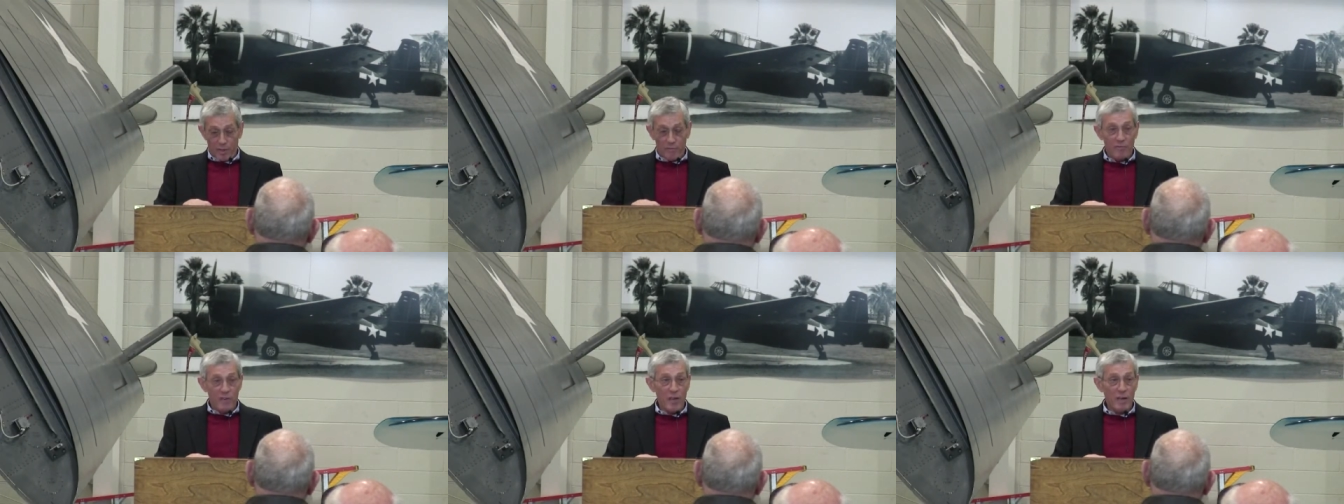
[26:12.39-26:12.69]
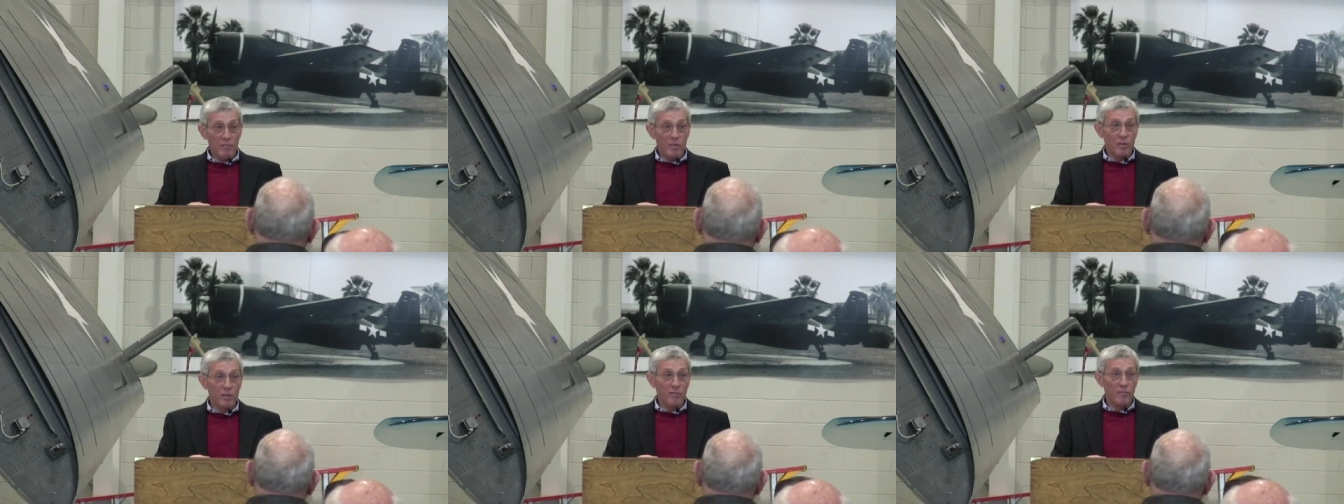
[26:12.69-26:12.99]
about
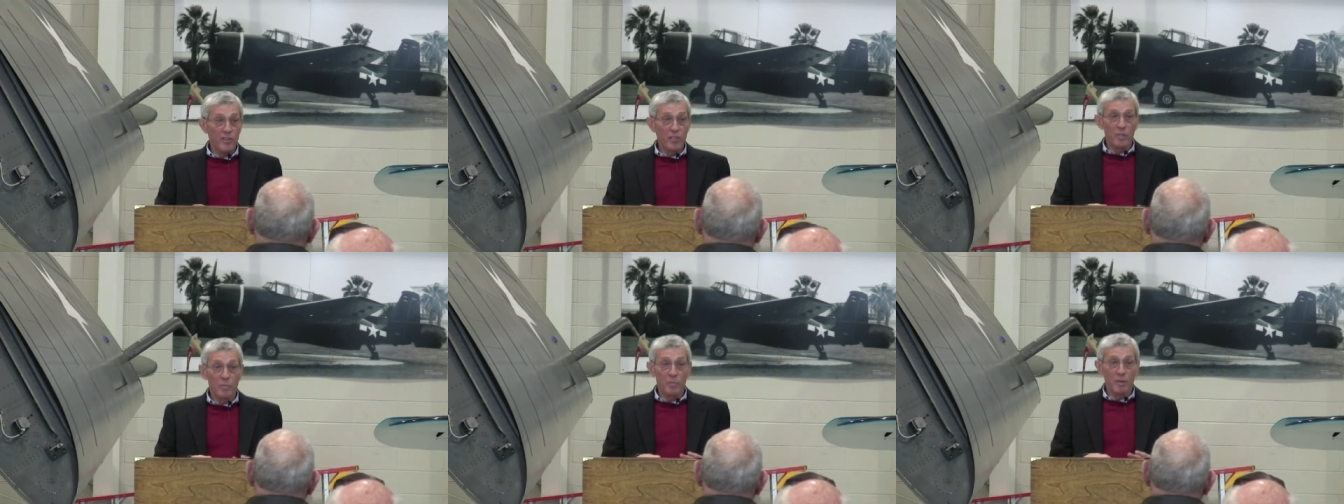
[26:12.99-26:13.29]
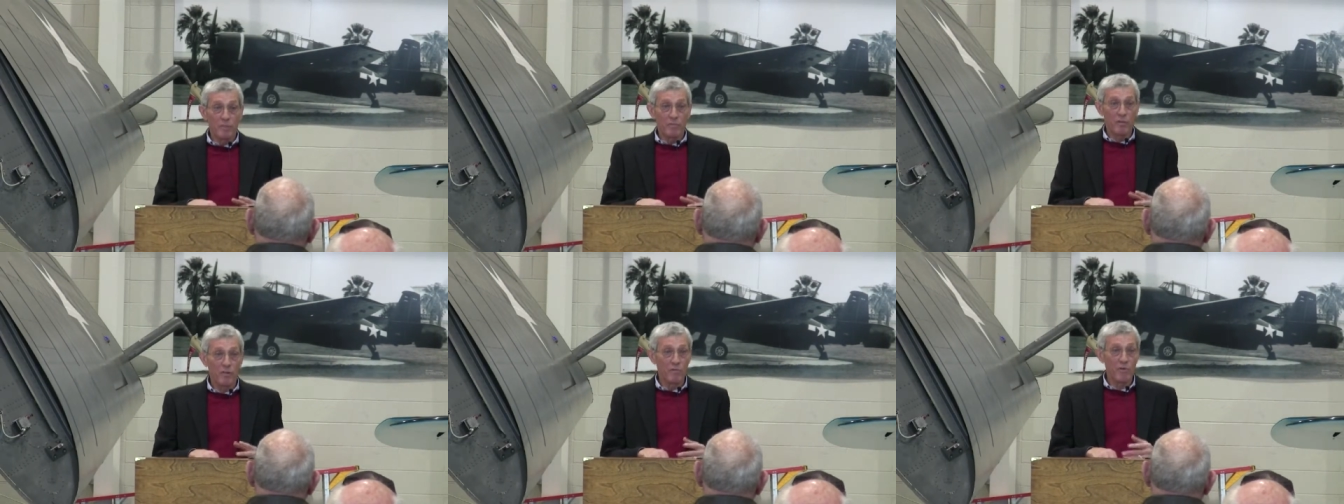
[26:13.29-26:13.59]
500
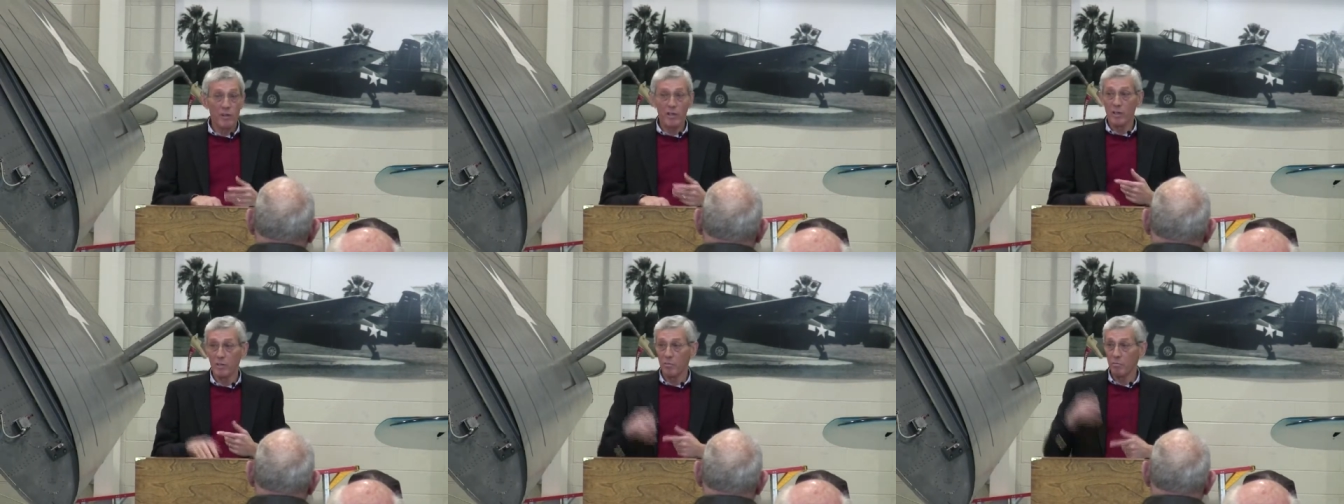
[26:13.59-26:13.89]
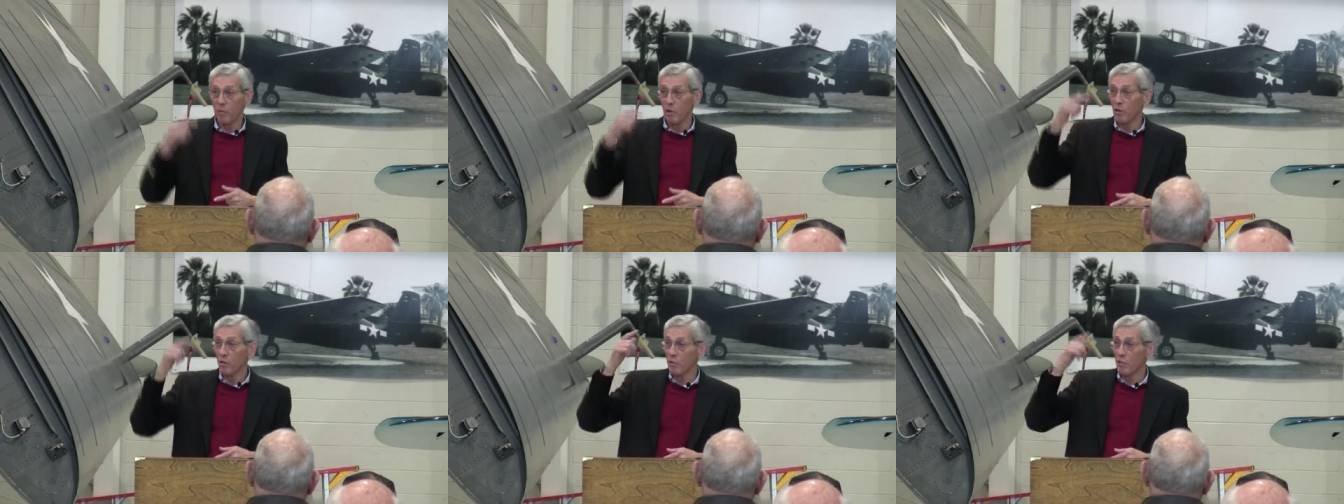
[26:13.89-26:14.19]
feet above the
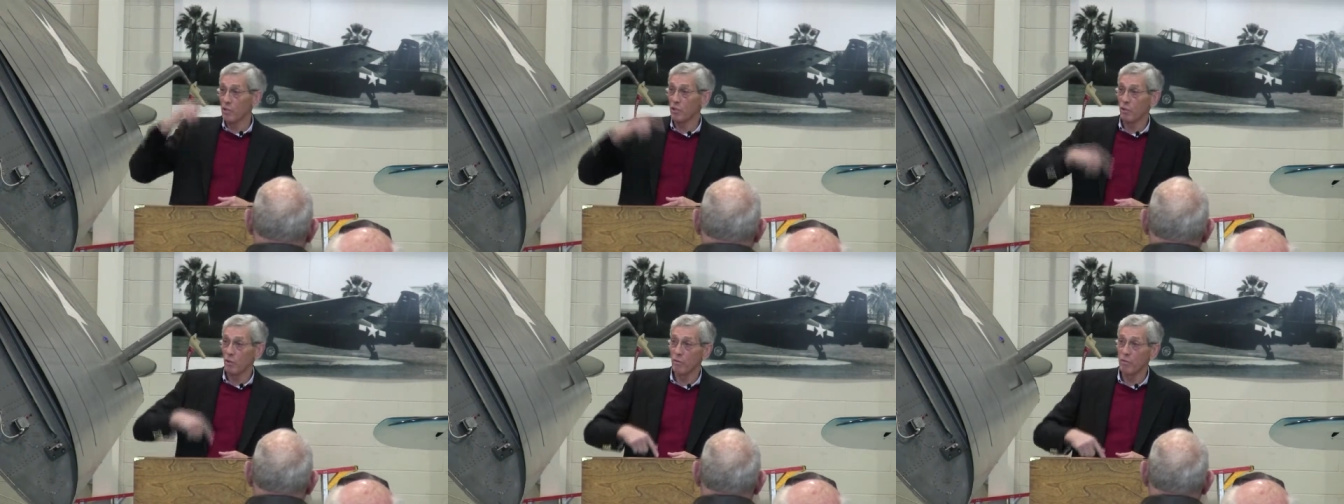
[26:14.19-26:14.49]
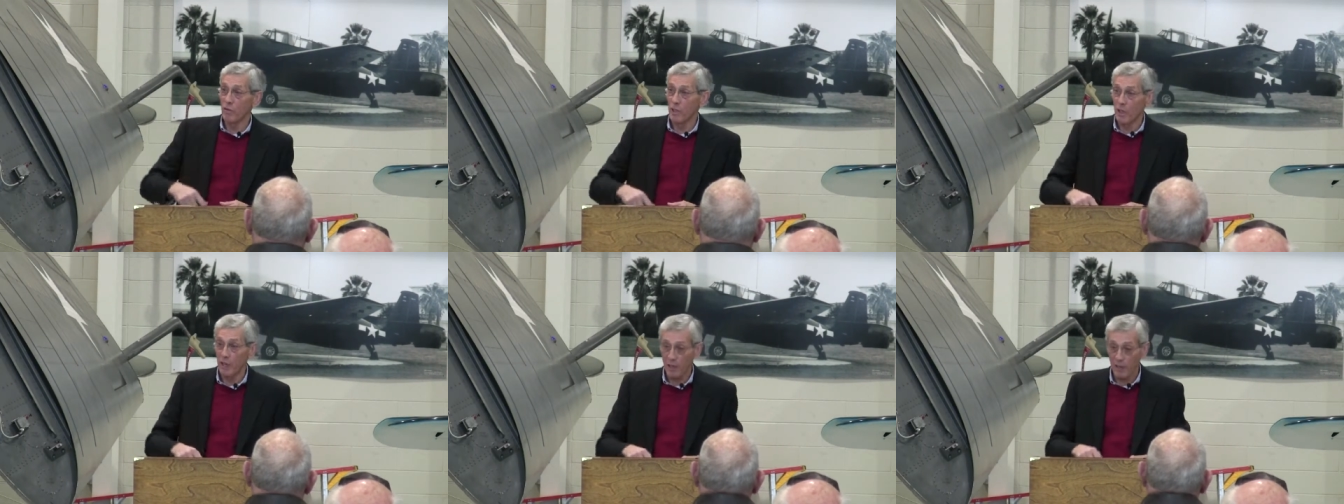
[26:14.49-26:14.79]
ground below this
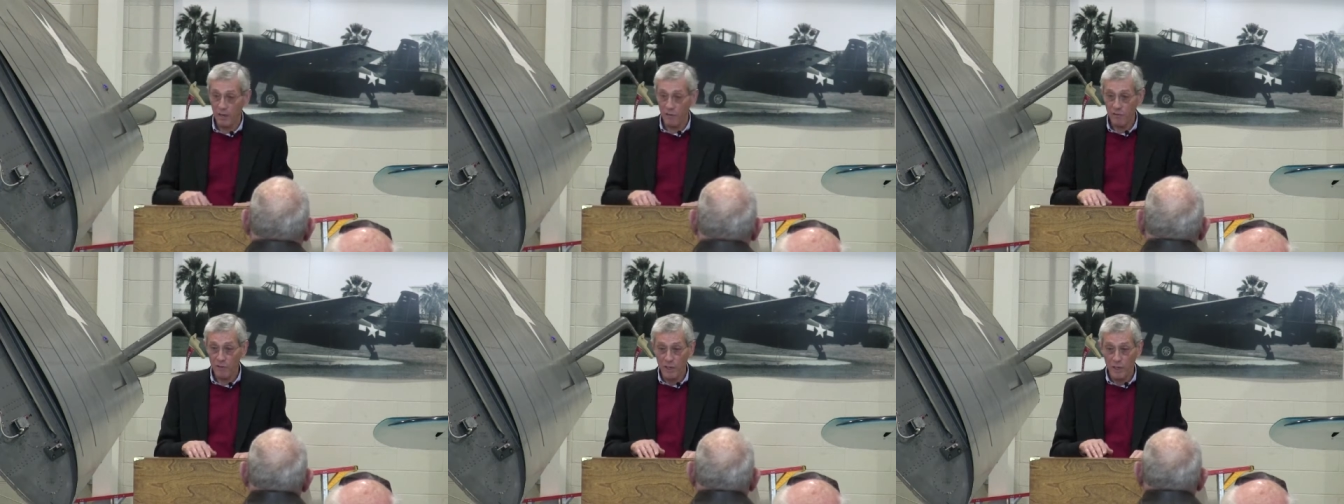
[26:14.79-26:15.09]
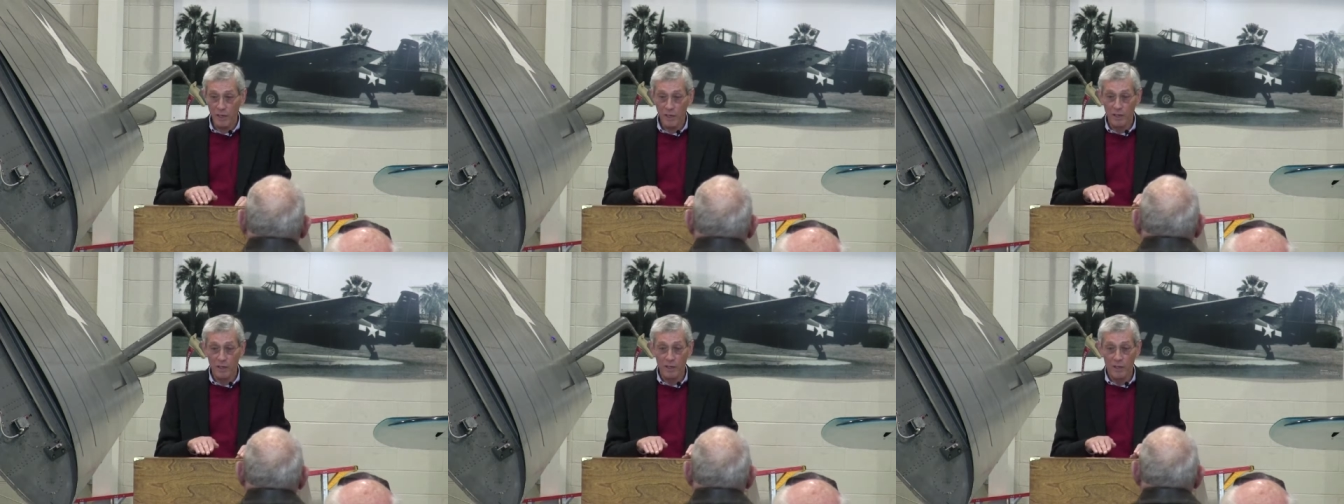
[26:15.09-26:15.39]
overcast,
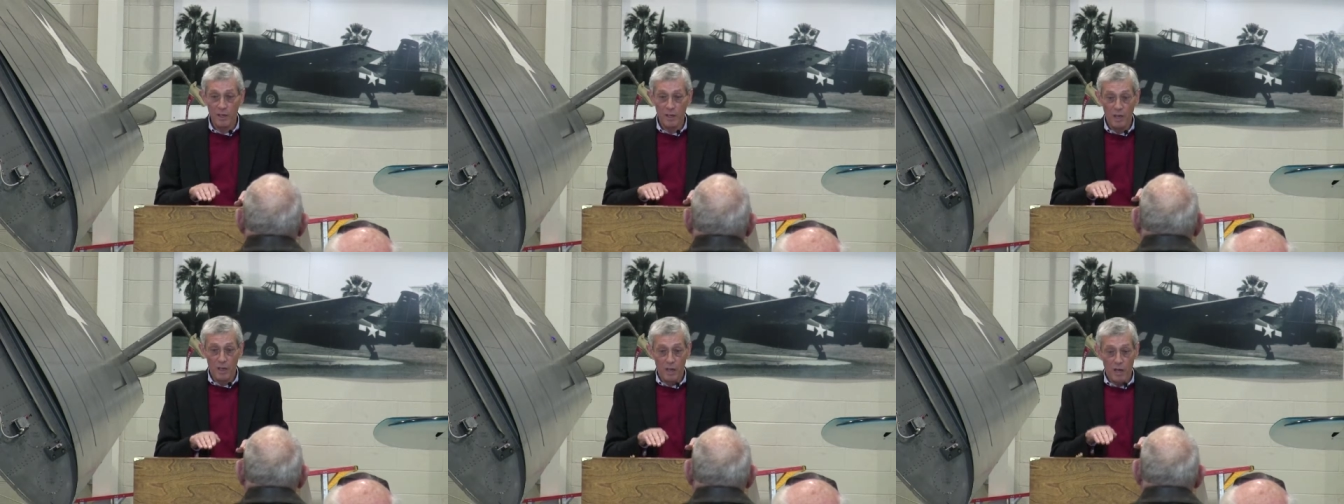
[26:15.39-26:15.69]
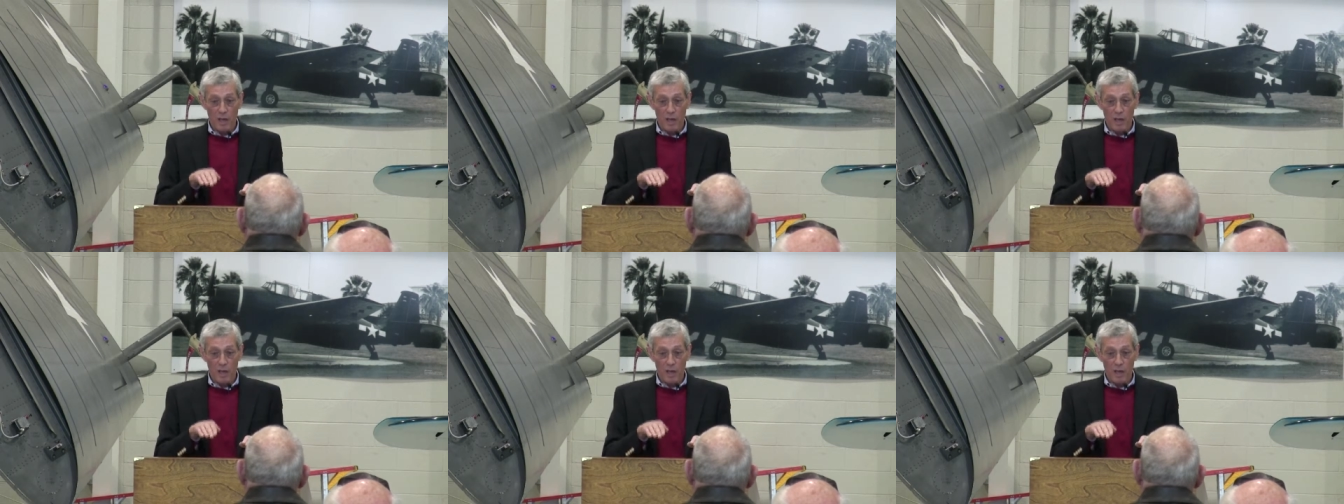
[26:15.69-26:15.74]
and